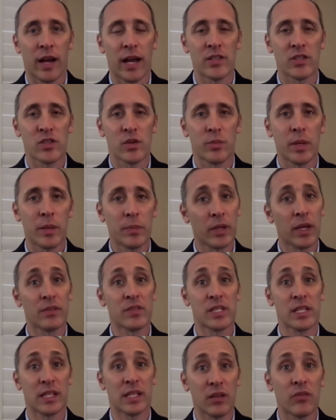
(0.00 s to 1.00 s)
And so people have
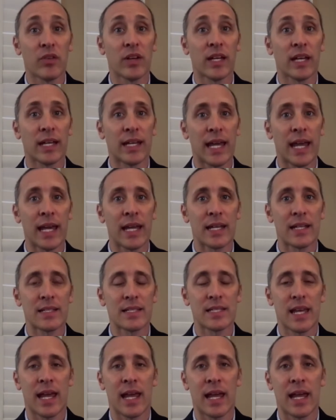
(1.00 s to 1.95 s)
significant gains.